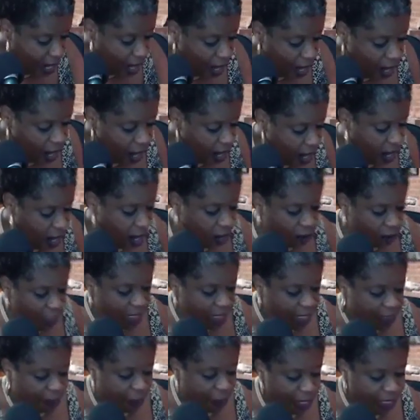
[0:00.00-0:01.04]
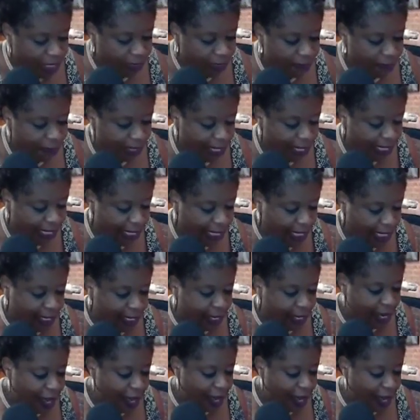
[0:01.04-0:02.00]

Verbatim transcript: uh, responsibility.